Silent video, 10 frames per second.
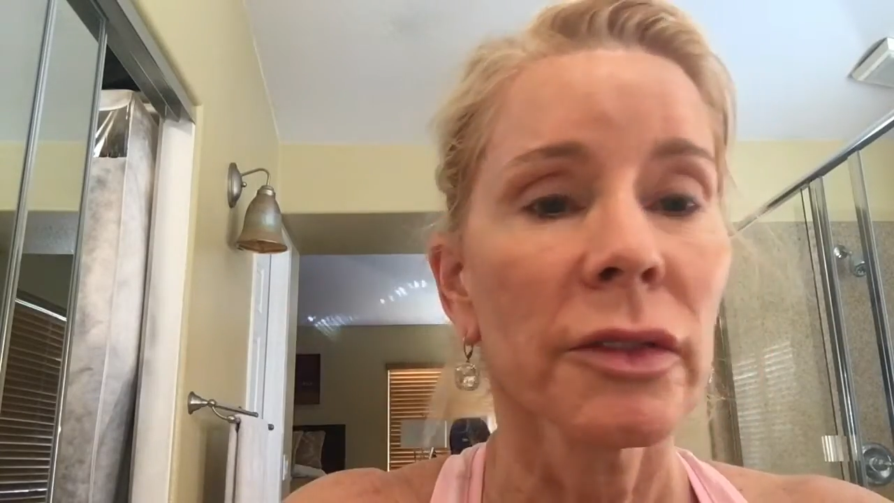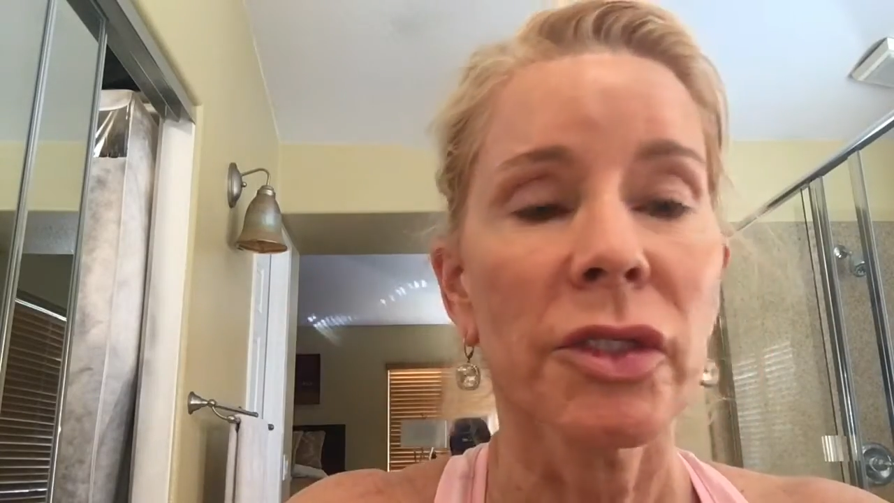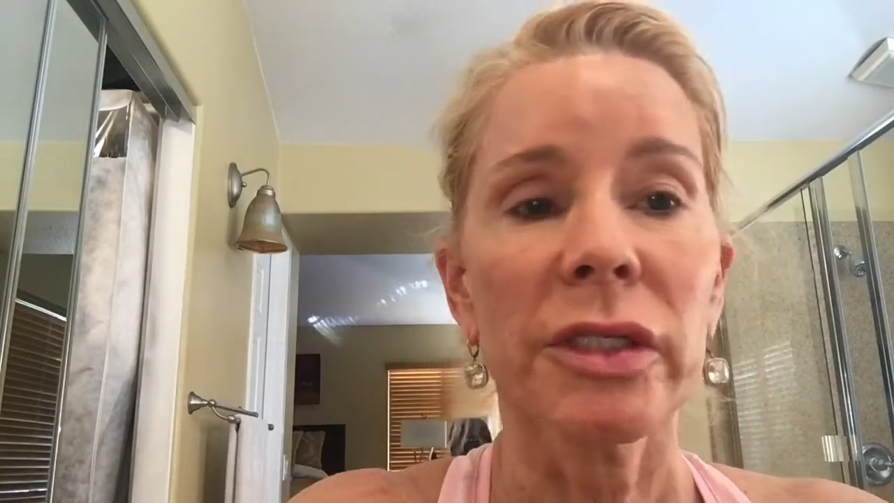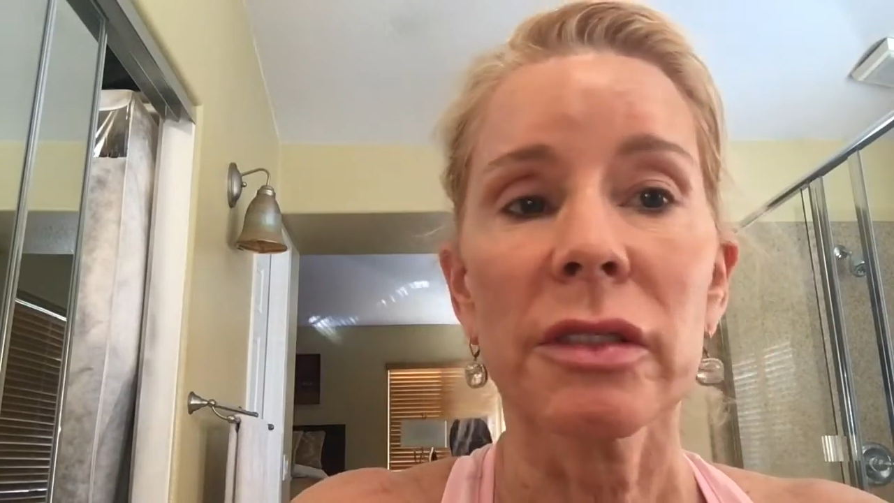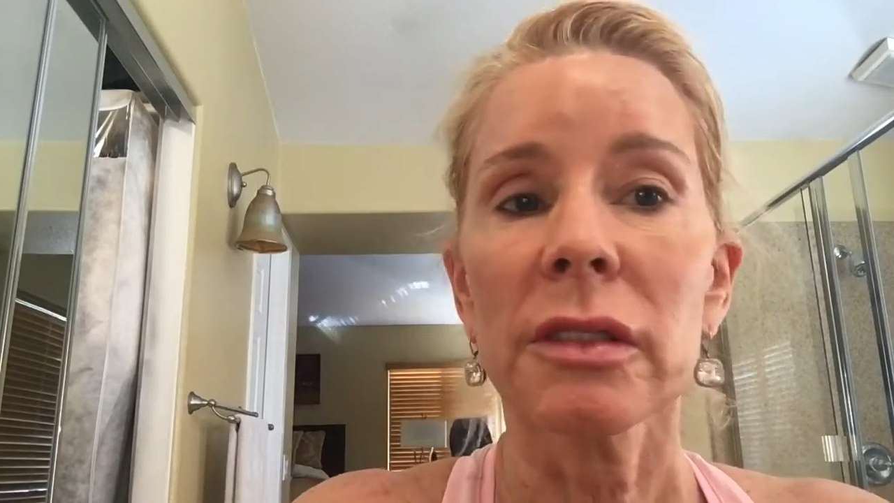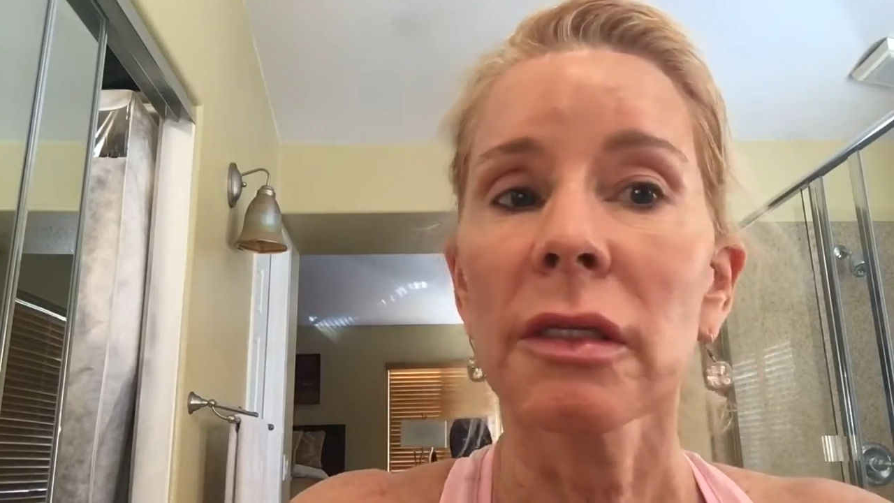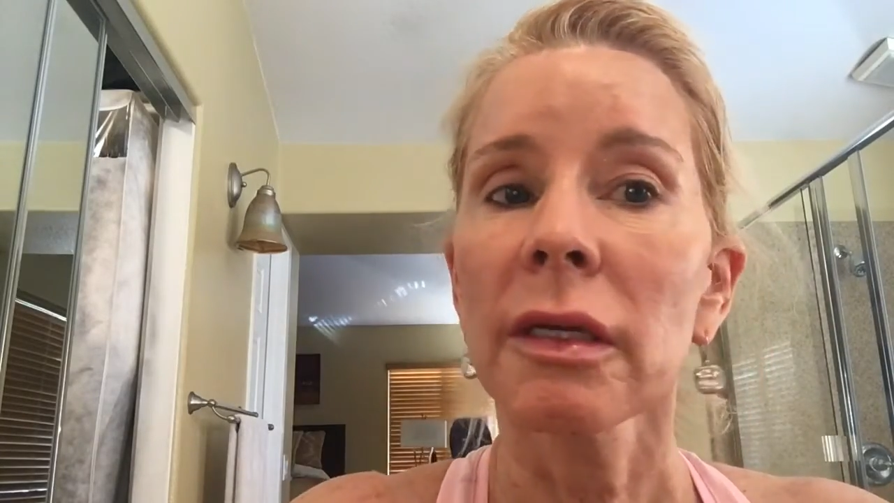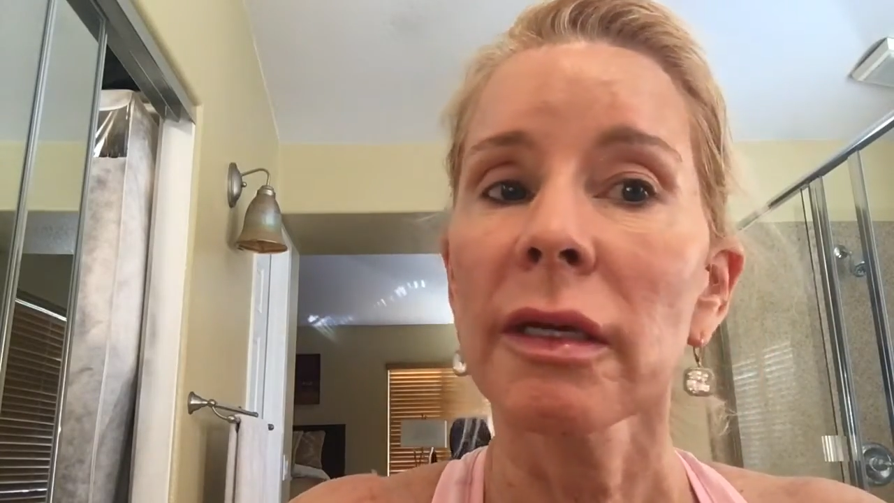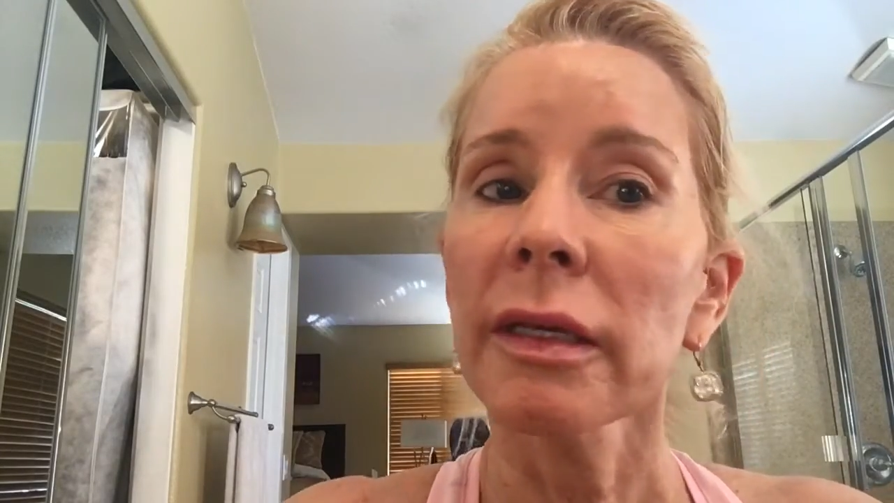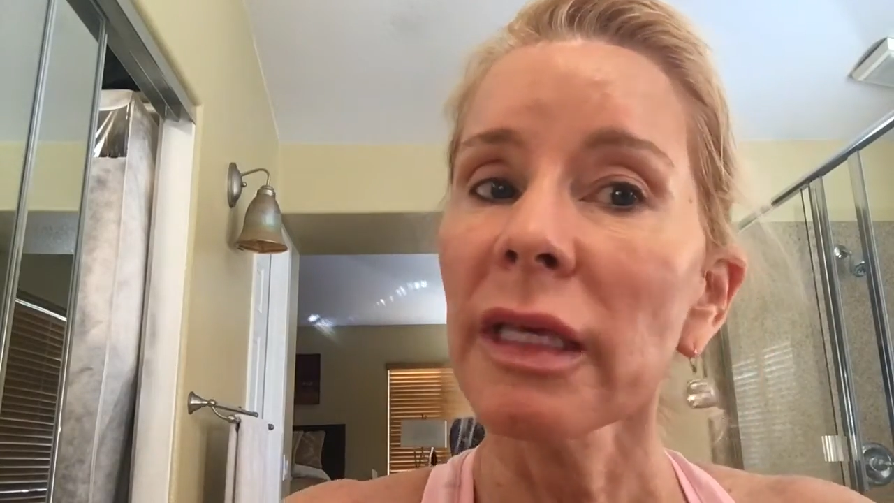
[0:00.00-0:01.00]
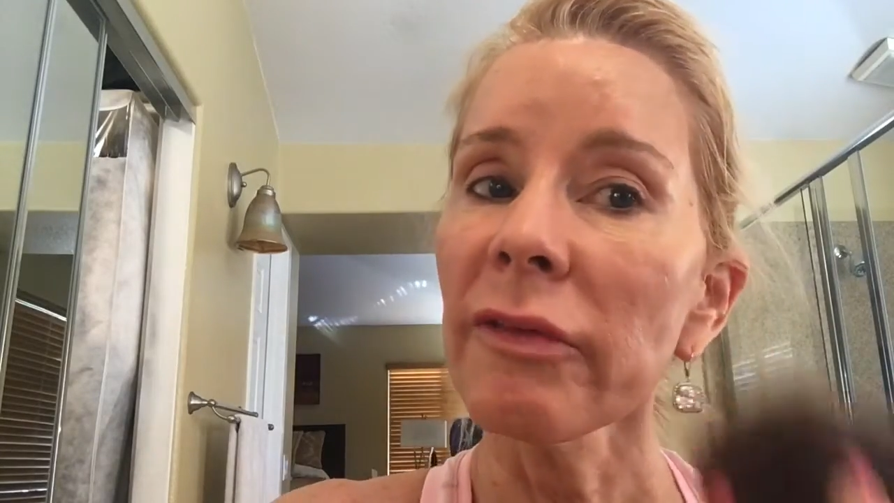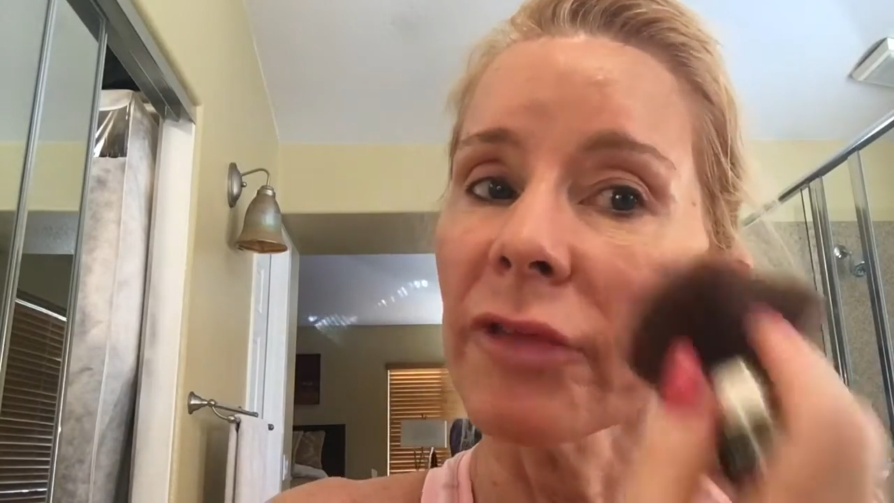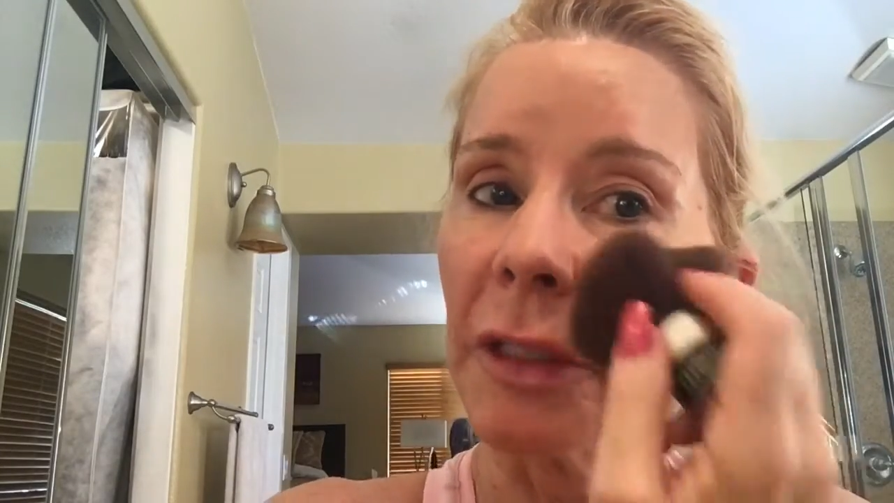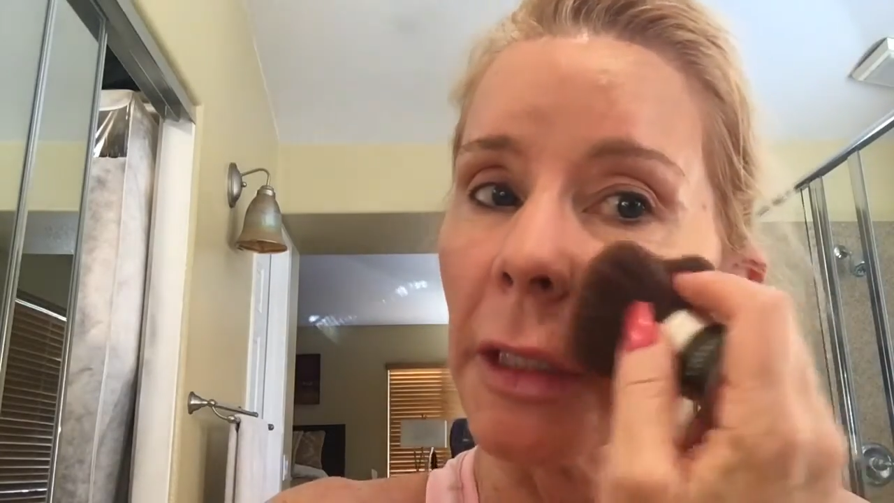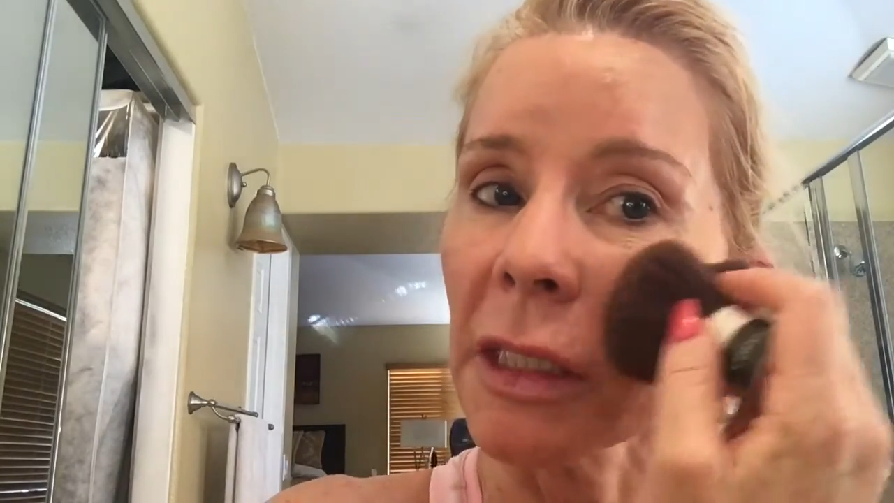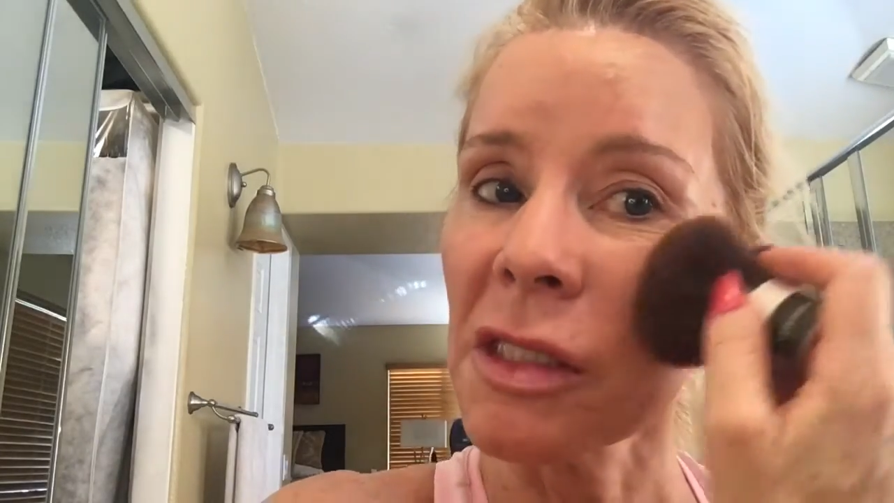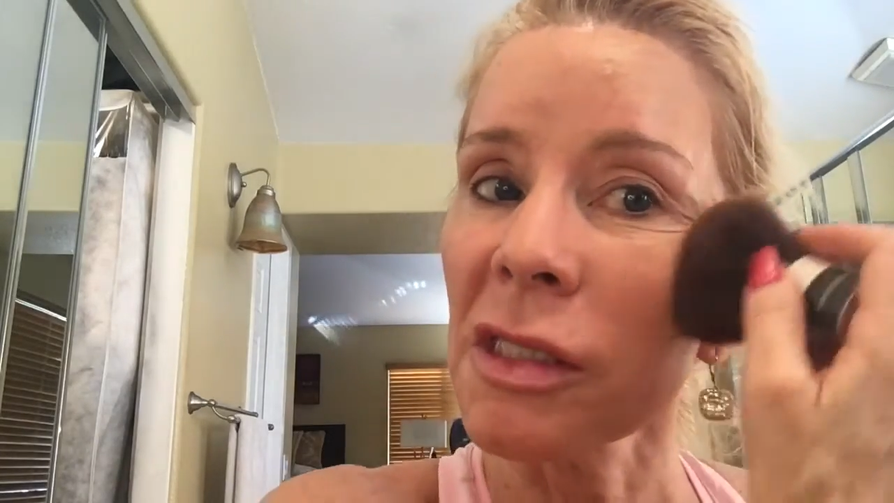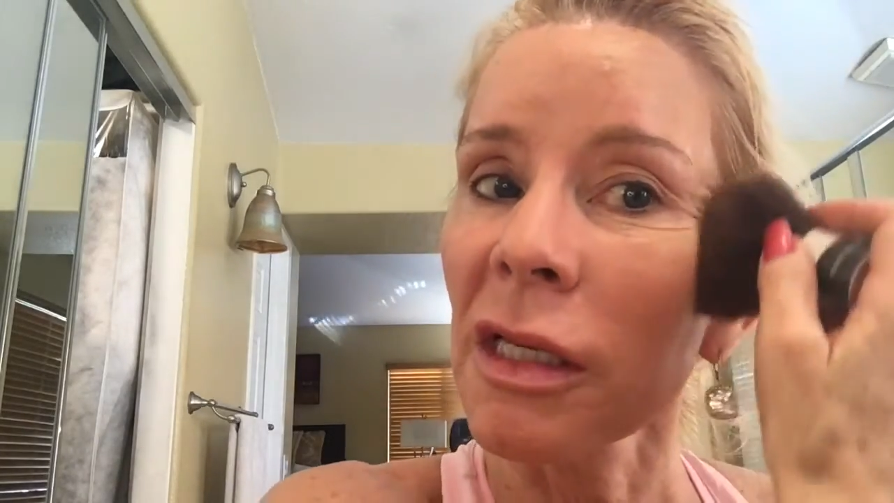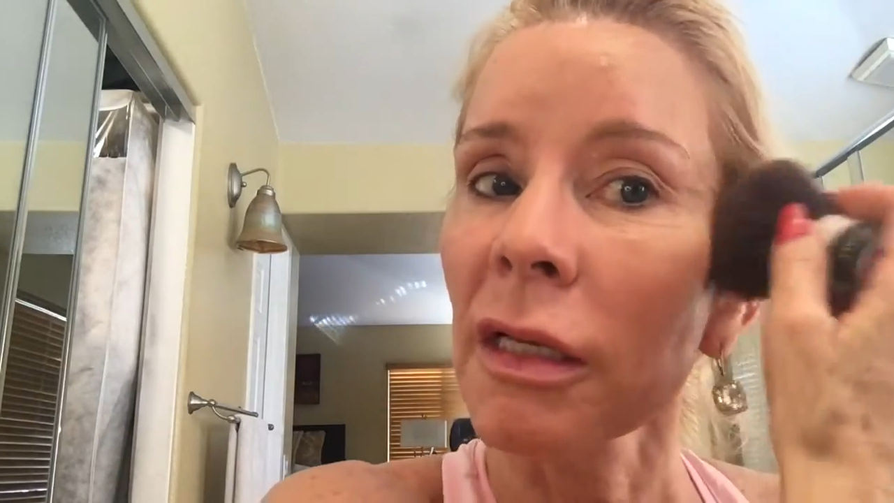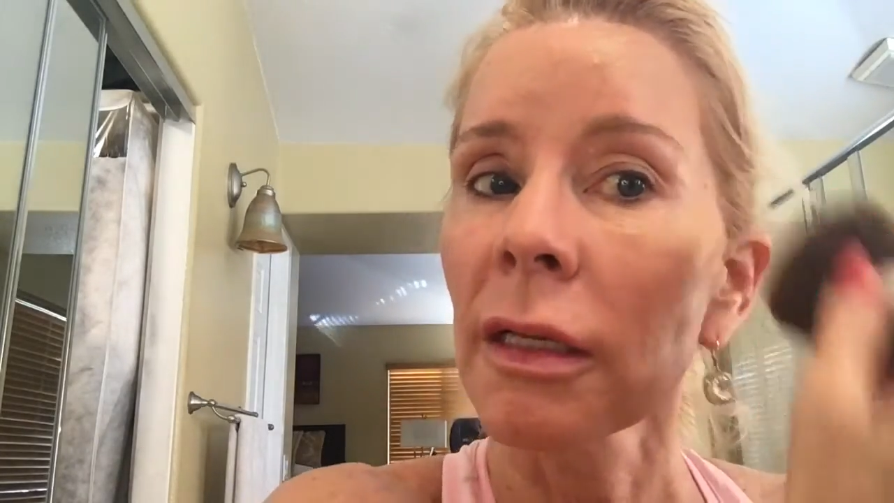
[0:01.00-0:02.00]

just evenness.